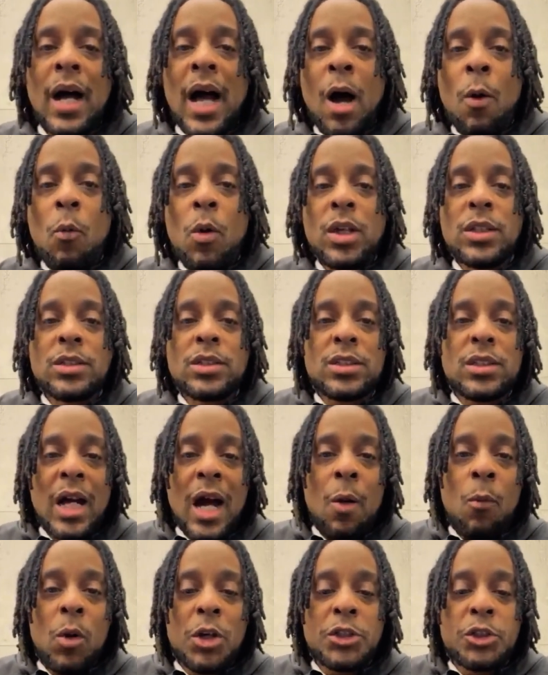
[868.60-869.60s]
I
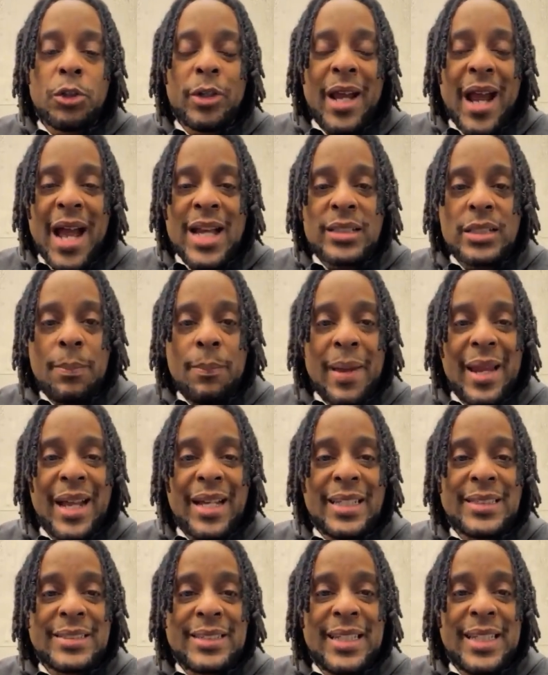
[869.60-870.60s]
want you guys to
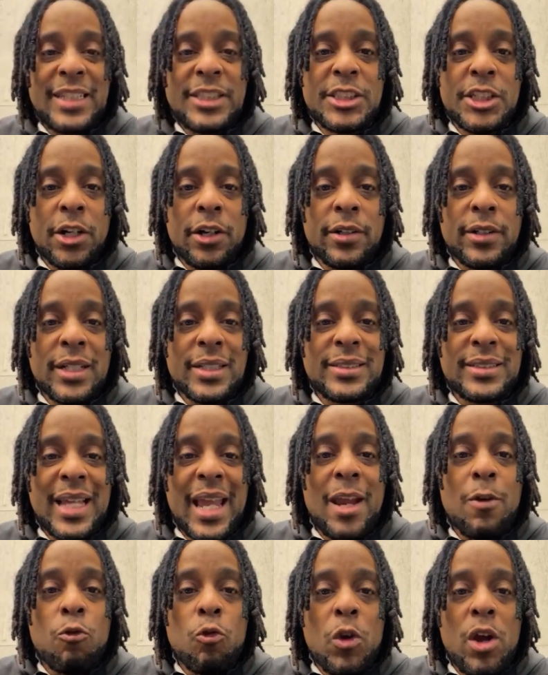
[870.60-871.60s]
make a t-shirt to
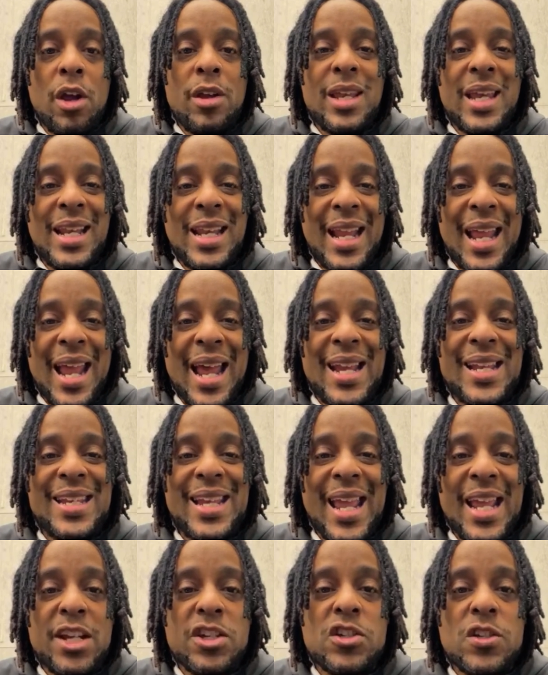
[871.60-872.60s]
say Realionaire
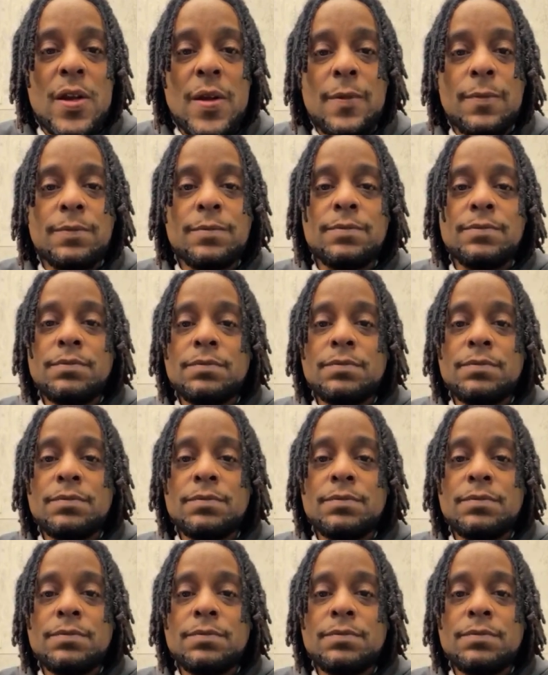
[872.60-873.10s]
Nation.